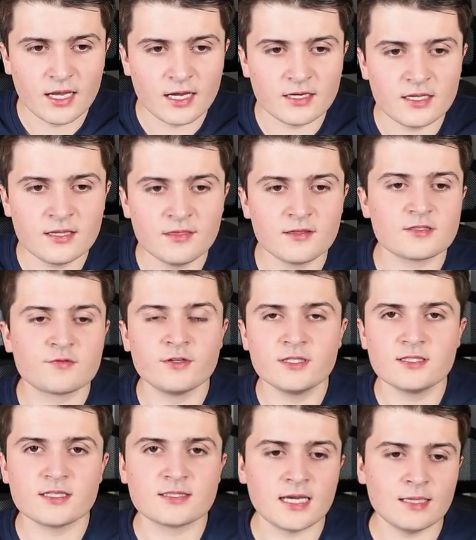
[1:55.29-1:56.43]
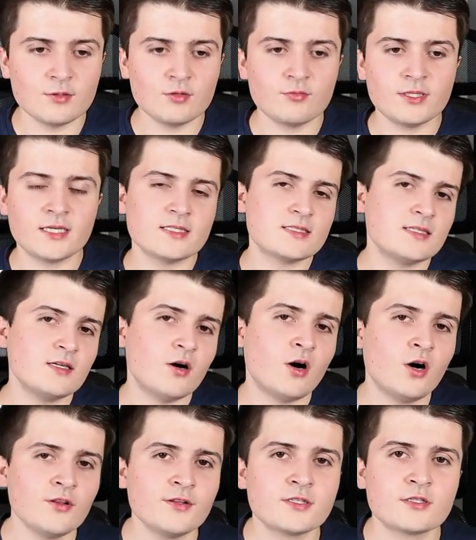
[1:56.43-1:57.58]
And in this filter table, we can see
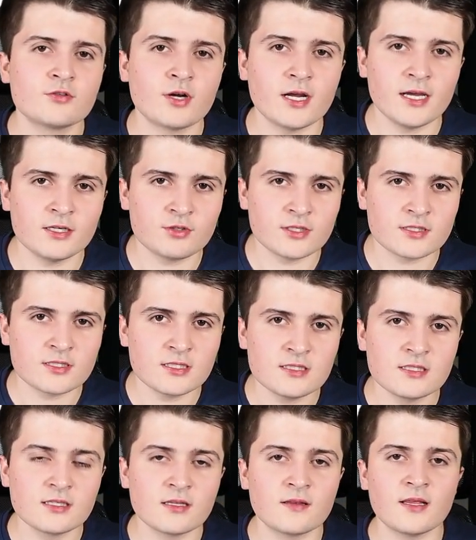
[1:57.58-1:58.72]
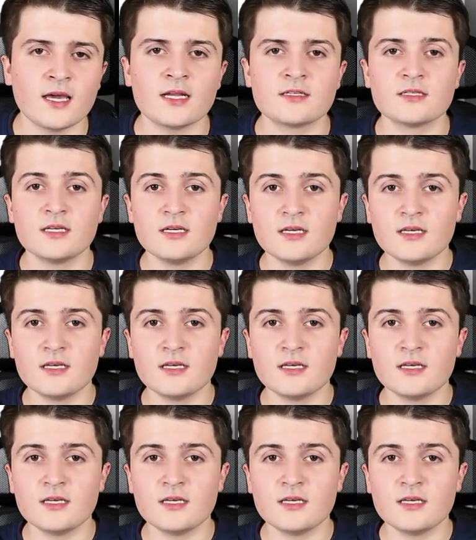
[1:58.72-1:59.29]
all the addresses that